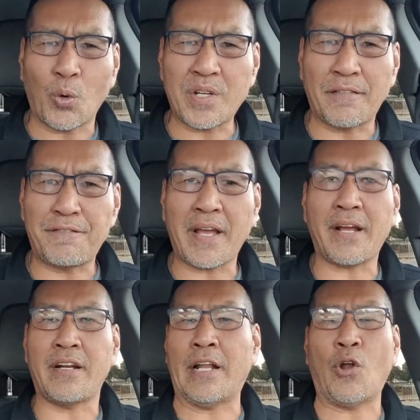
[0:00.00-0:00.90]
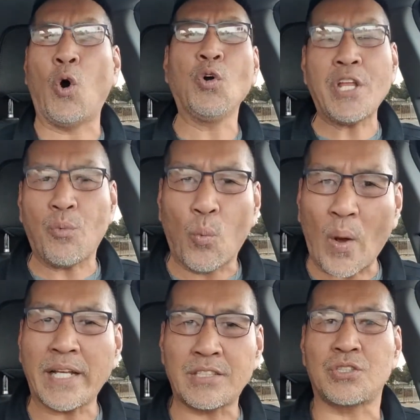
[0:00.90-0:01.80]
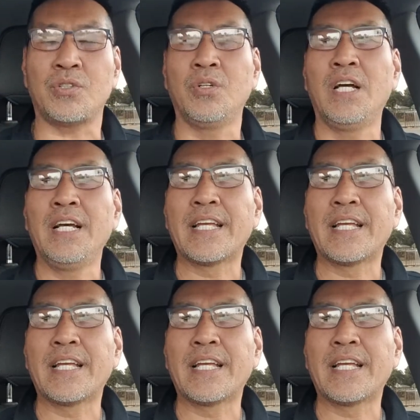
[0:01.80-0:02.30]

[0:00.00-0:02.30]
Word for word: totally unfair, and only way to